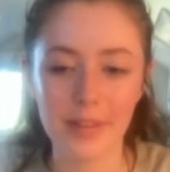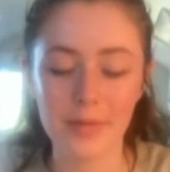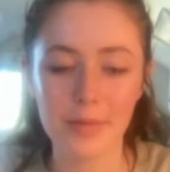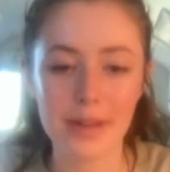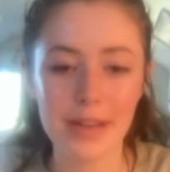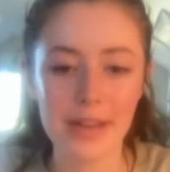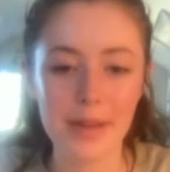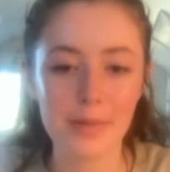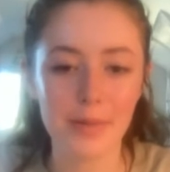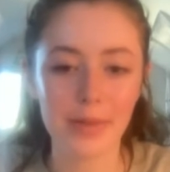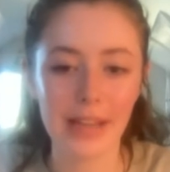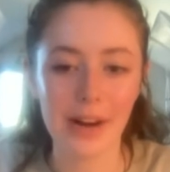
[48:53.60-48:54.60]
We
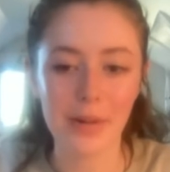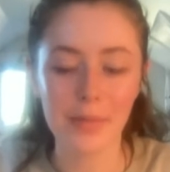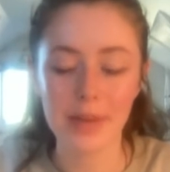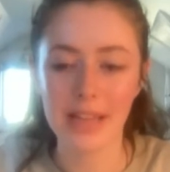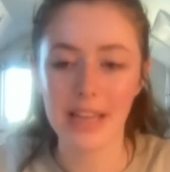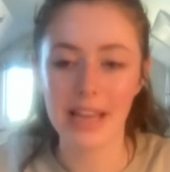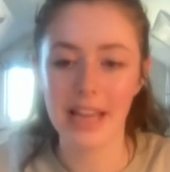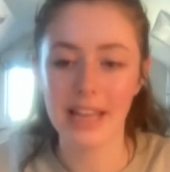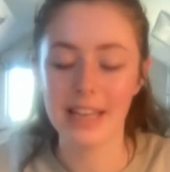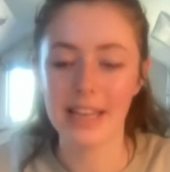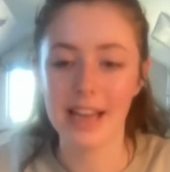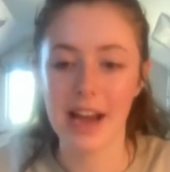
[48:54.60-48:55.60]
will now
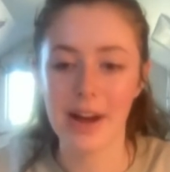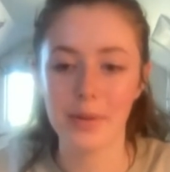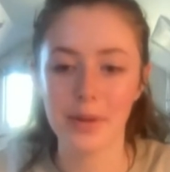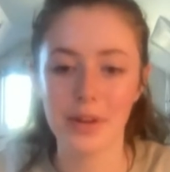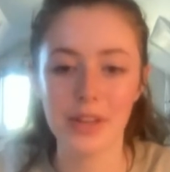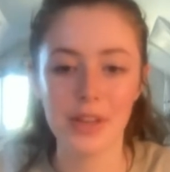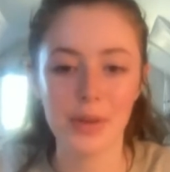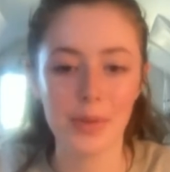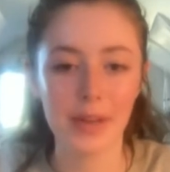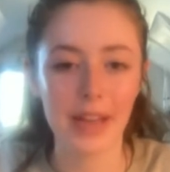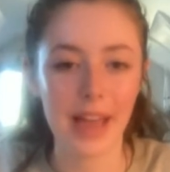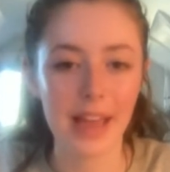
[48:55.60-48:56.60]
begin our
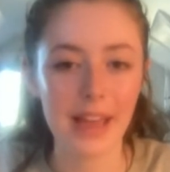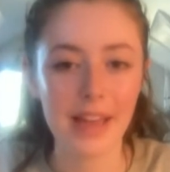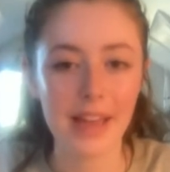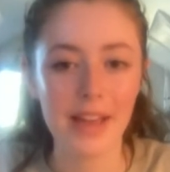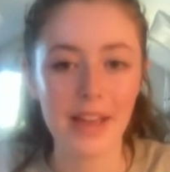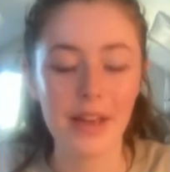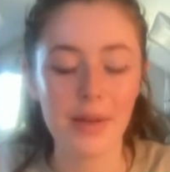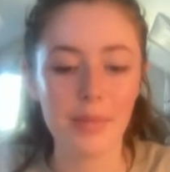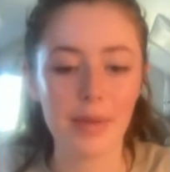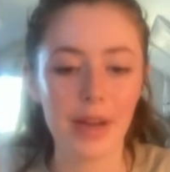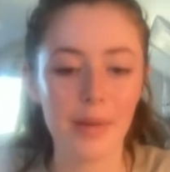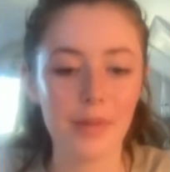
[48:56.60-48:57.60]
Q&A,
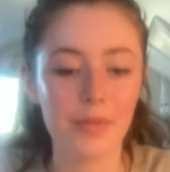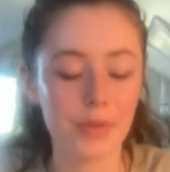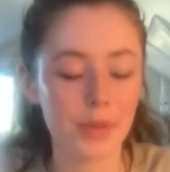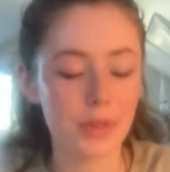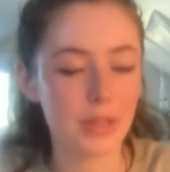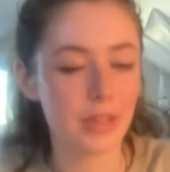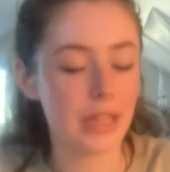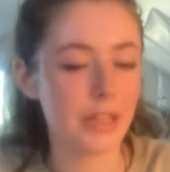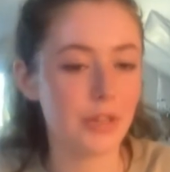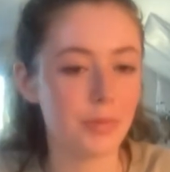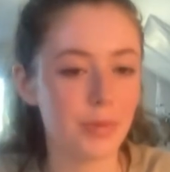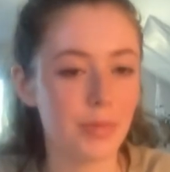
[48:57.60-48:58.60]
but I would first like
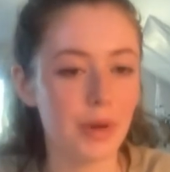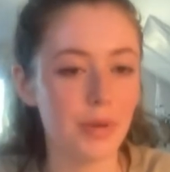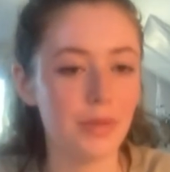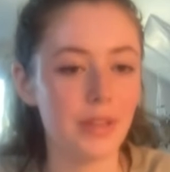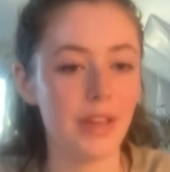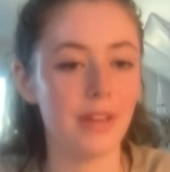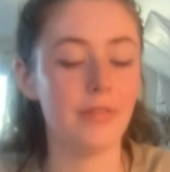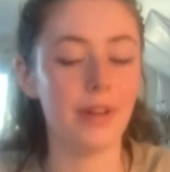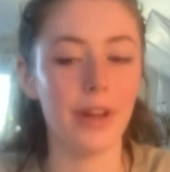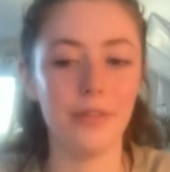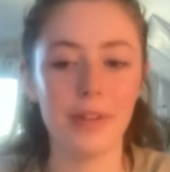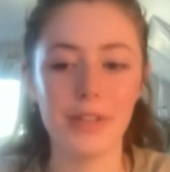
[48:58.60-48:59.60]
to promote a
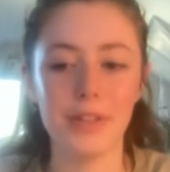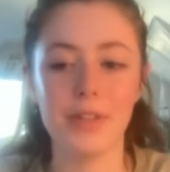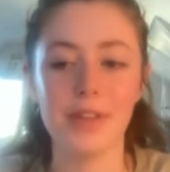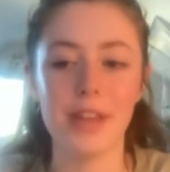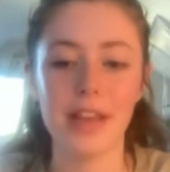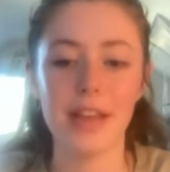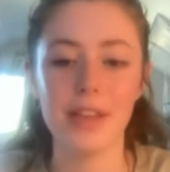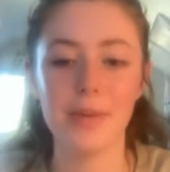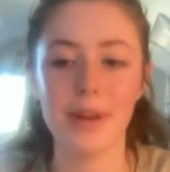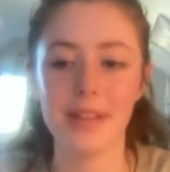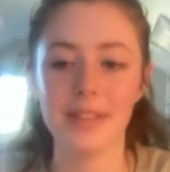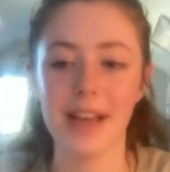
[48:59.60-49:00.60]
fundraiser that
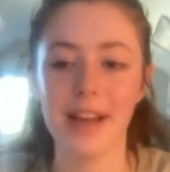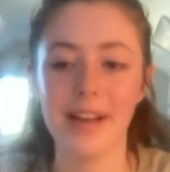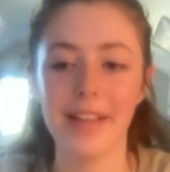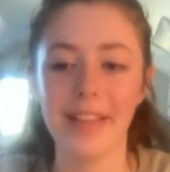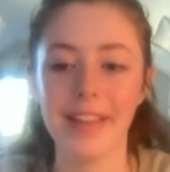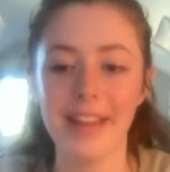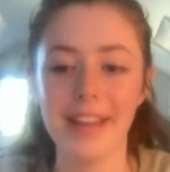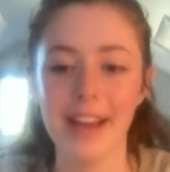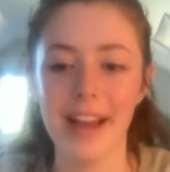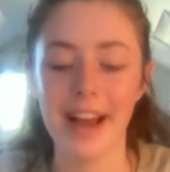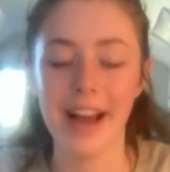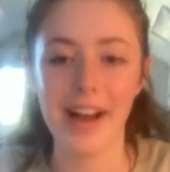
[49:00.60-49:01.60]
USL
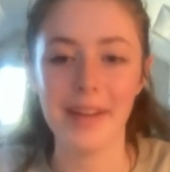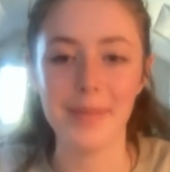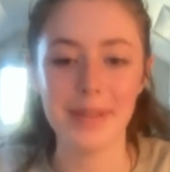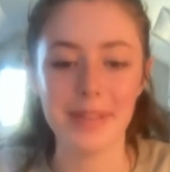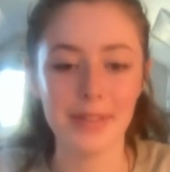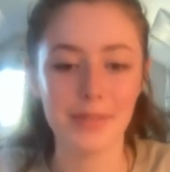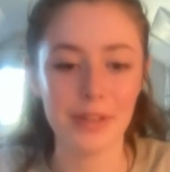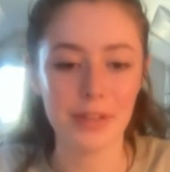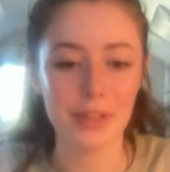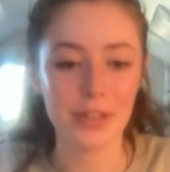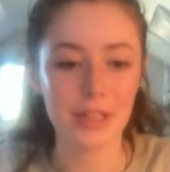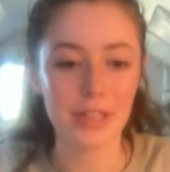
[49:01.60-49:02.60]
is
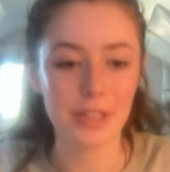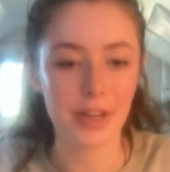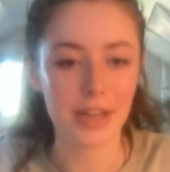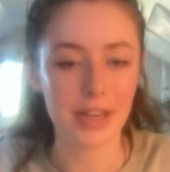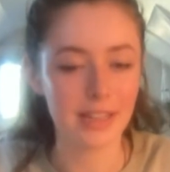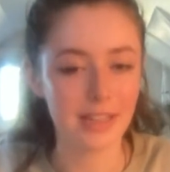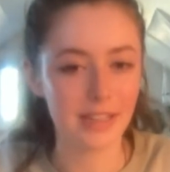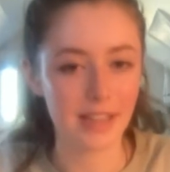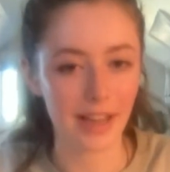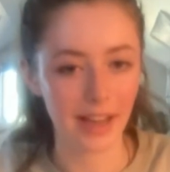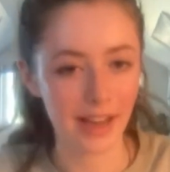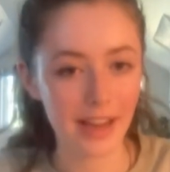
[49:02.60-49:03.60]
officially starting
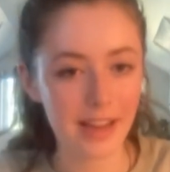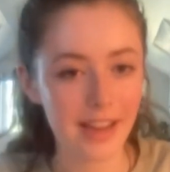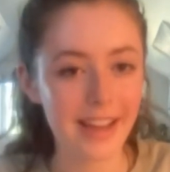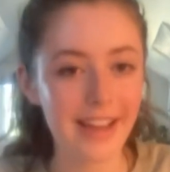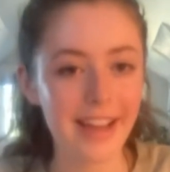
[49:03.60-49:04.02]
today.